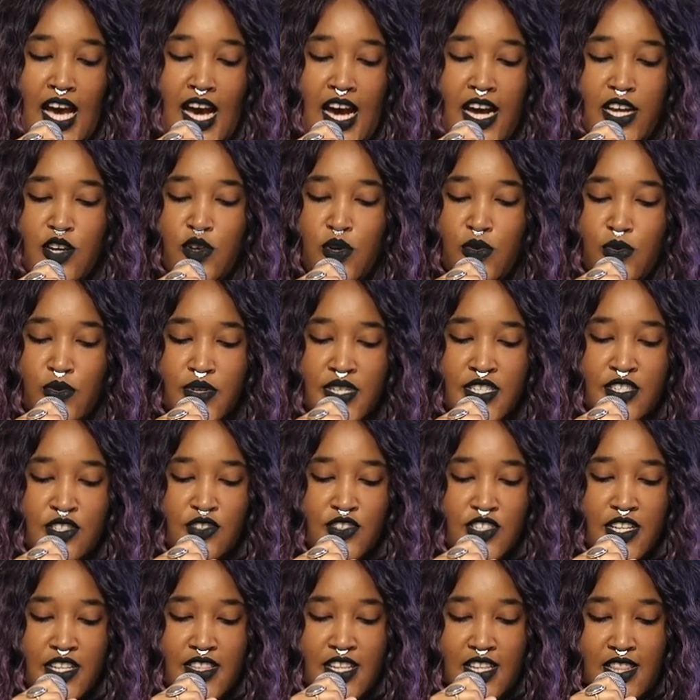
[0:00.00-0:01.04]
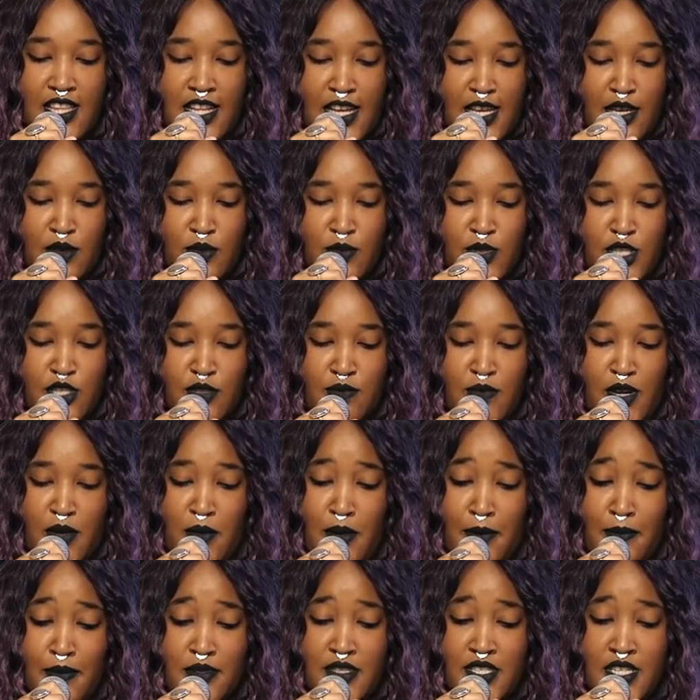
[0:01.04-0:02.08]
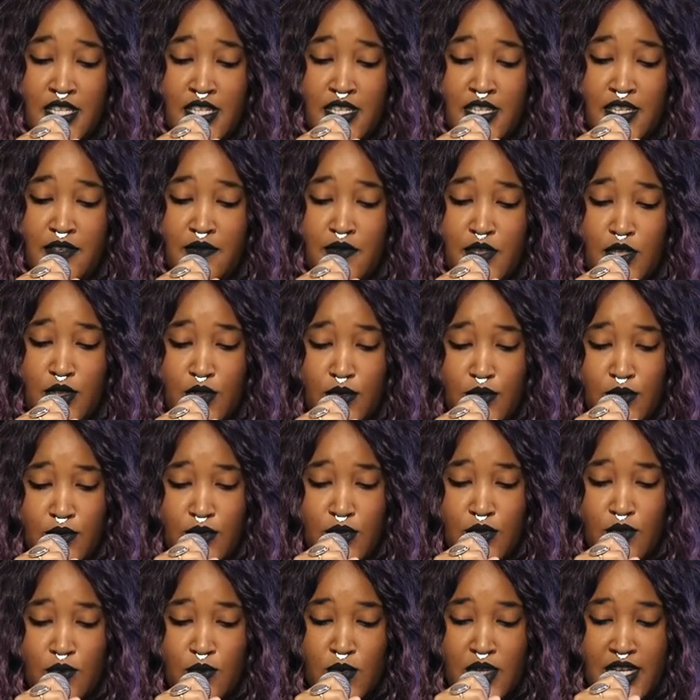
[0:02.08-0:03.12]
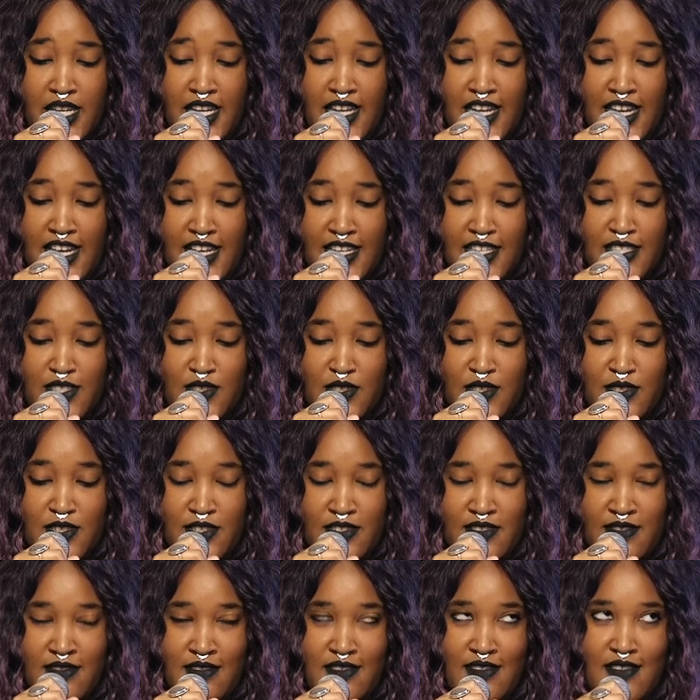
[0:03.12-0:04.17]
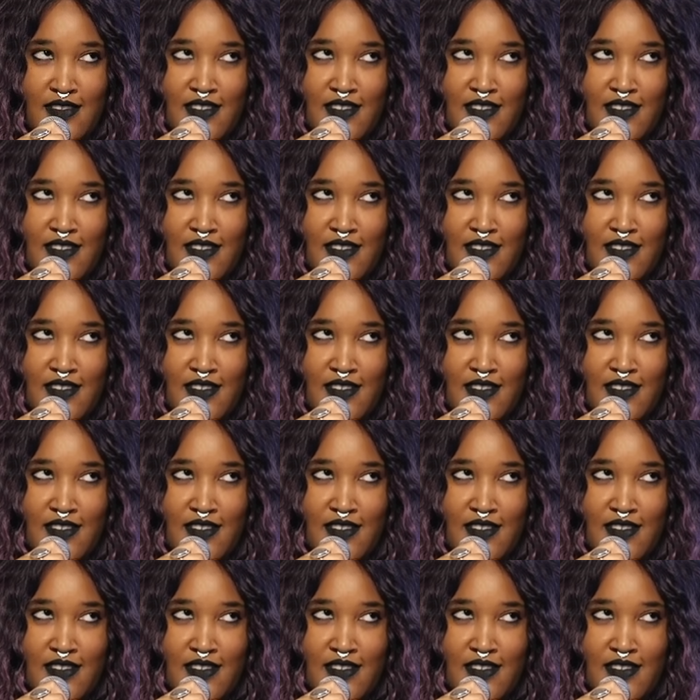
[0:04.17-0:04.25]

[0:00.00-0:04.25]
I cringed at the language my representative used when he answered.